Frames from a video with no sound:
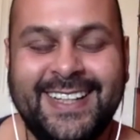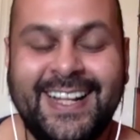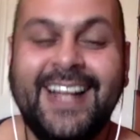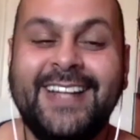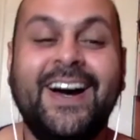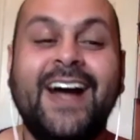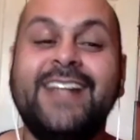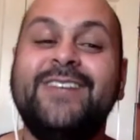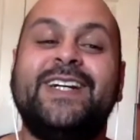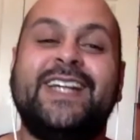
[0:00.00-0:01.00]
No,
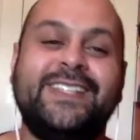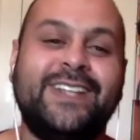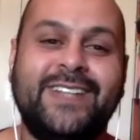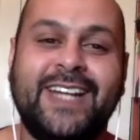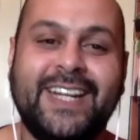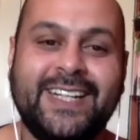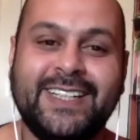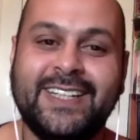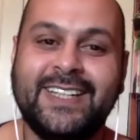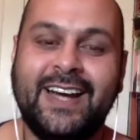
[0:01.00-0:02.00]
anyone can donate.
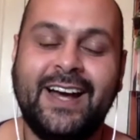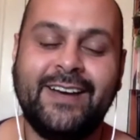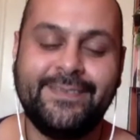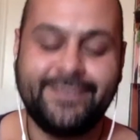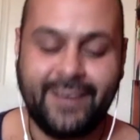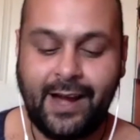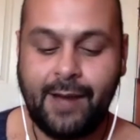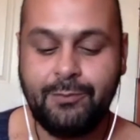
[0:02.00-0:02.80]
I'm